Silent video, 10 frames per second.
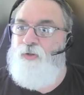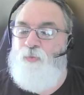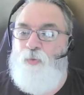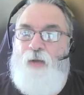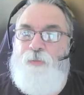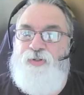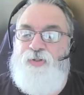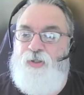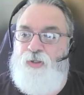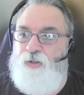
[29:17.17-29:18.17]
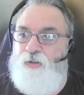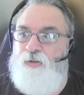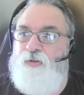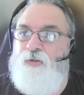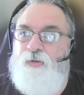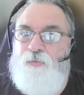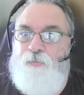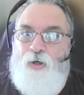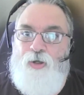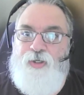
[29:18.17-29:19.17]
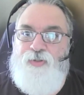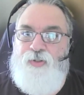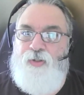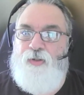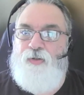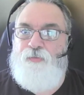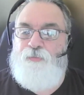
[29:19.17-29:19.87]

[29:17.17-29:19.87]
Rob is here, Marty's here.